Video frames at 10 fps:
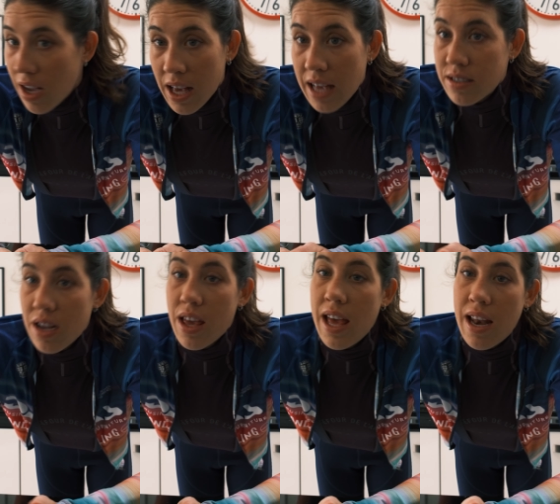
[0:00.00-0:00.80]
gonna get
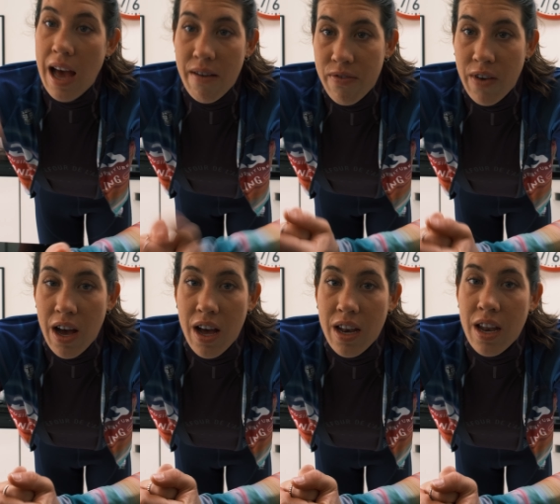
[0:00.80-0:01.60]
stuck in, have
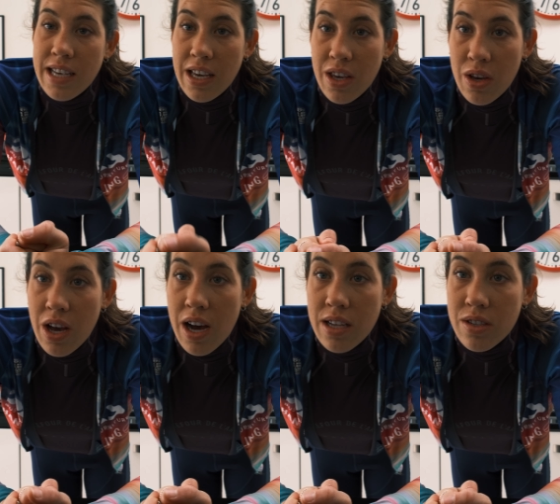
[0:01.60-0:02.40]
fun, take you
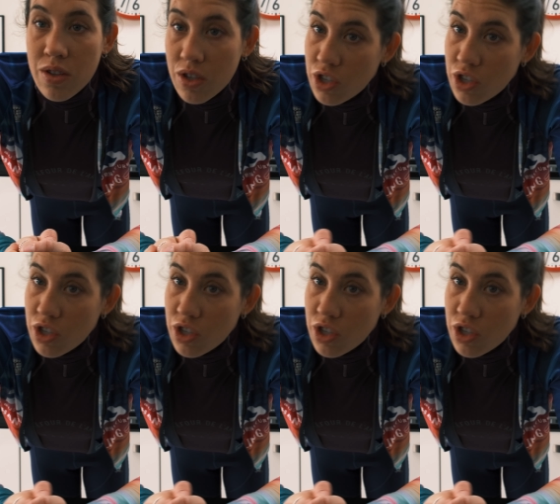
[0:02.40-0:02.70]
guys on the